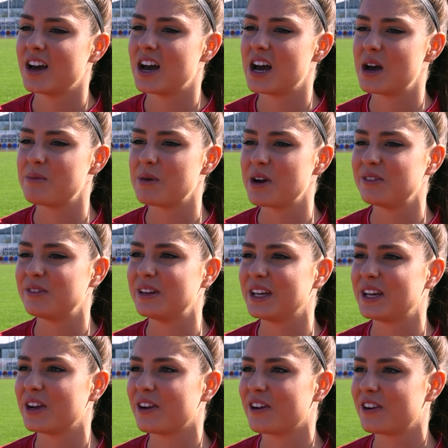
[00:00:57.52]
Hopefully
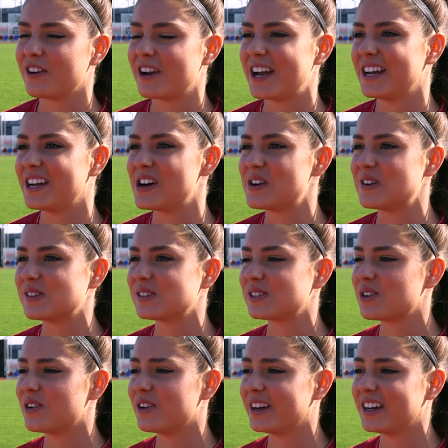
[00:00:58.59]
creating goals,
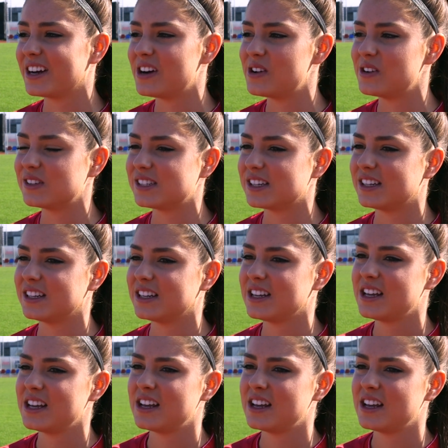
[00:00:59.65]
scoring goals and